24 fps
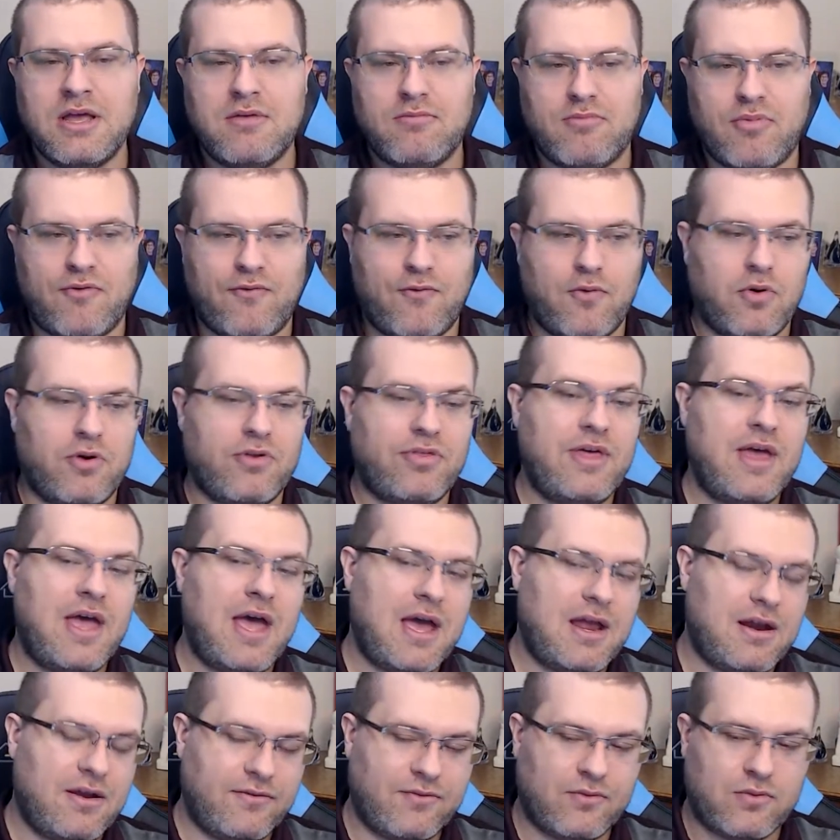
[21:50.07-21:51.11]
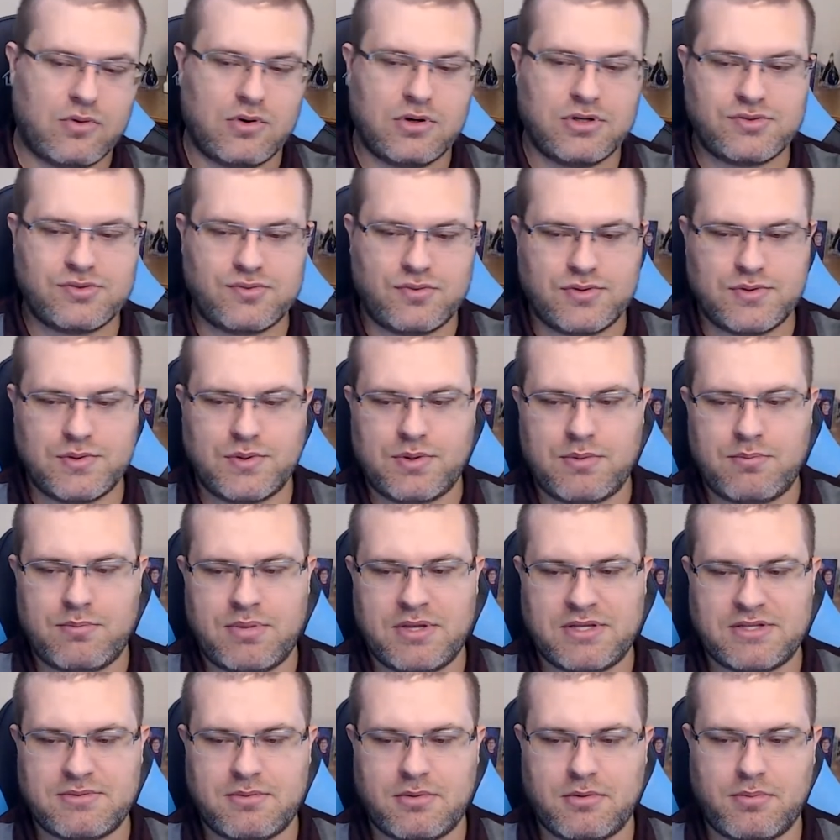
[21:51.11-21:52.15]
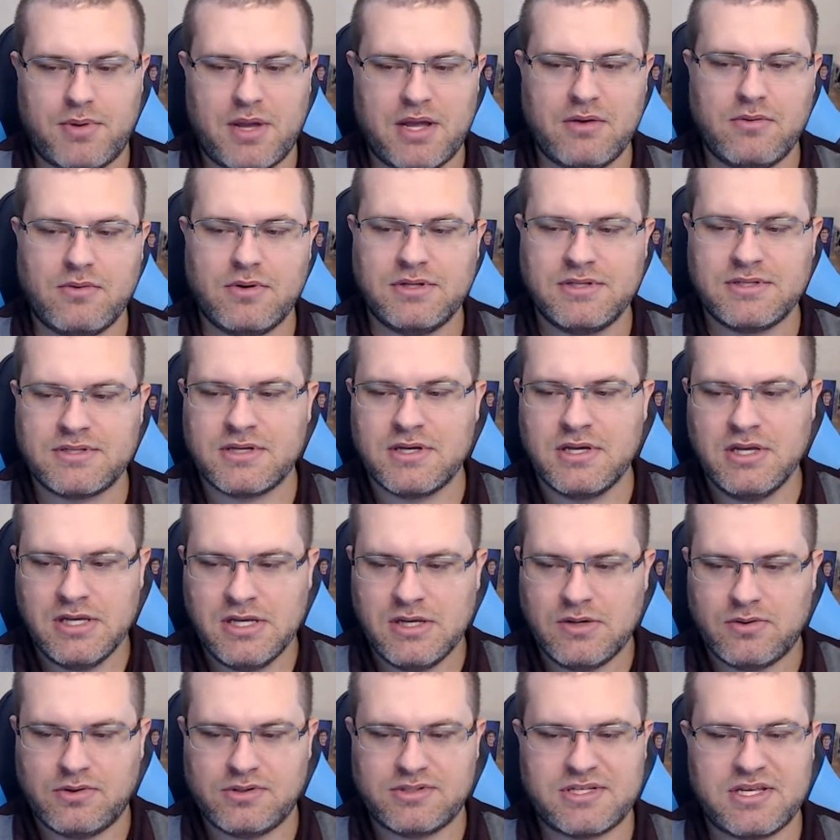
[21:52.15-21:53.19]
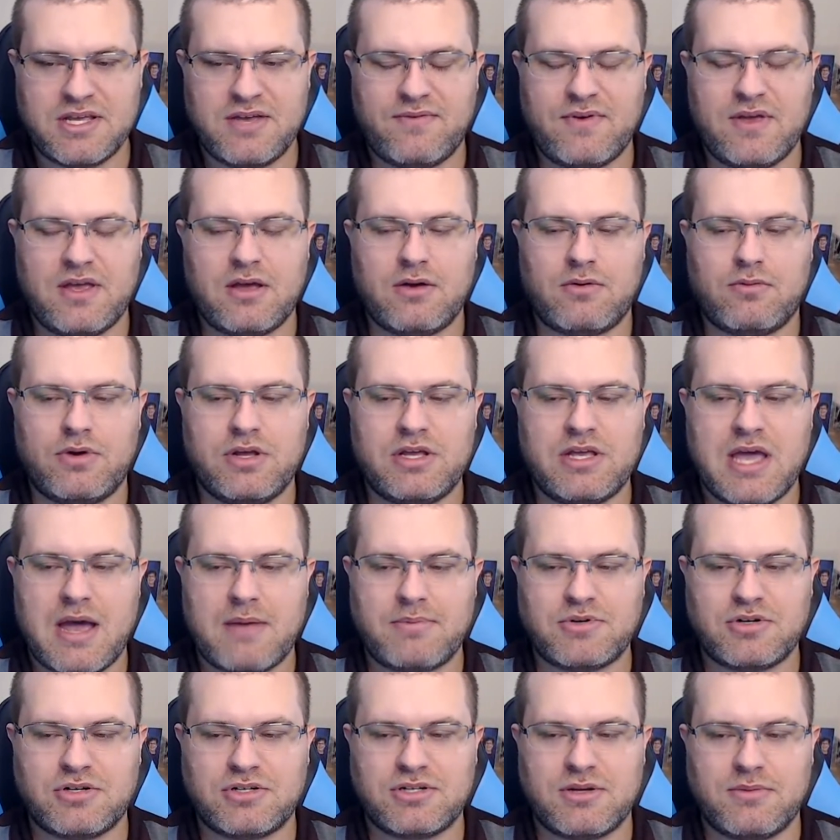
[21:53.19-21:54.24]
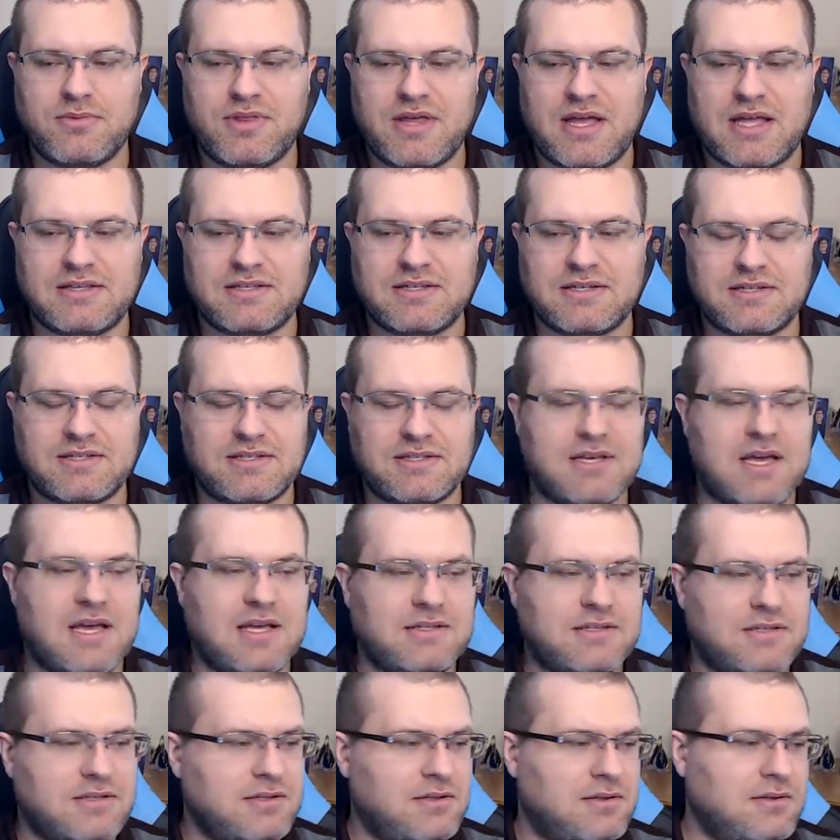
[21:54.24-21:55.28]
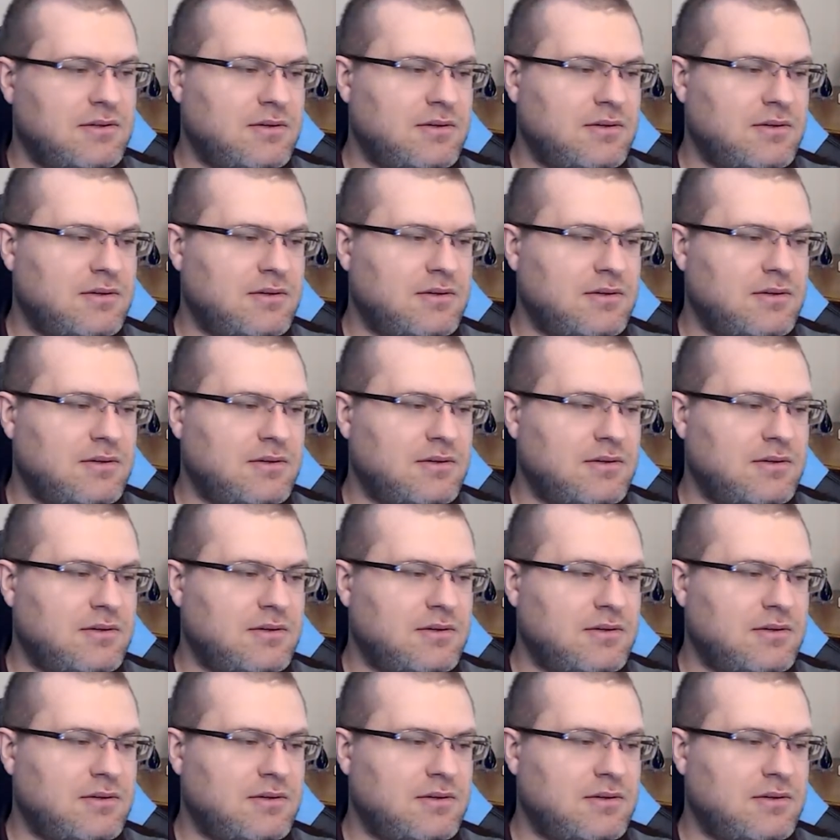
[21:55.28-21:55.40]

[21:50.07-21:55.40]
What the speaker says: Before that, of course, was with the Pittsburgh Penguins. We'll see if he can recapture some of that success.